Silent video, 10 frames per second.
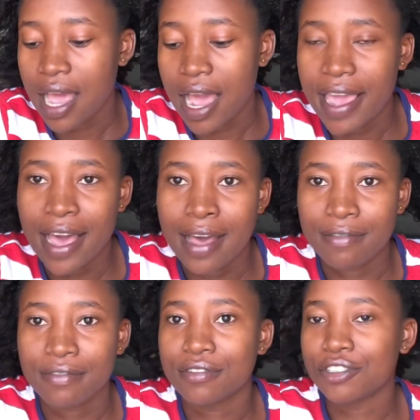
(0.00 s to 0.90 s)
I have
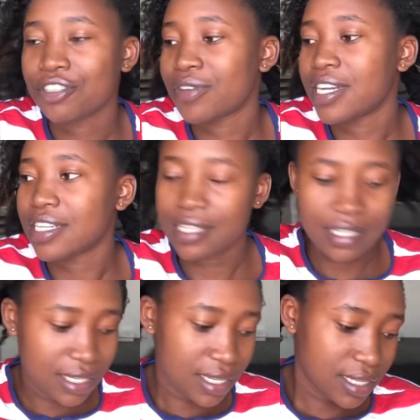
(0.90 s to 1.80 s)
during
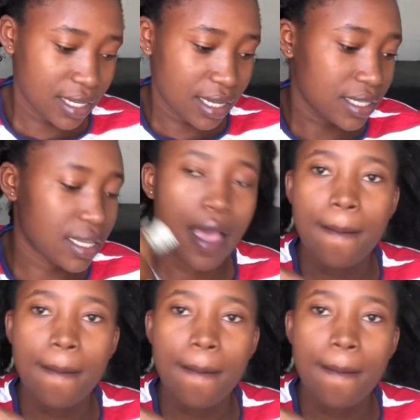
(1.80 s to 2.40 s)
these 6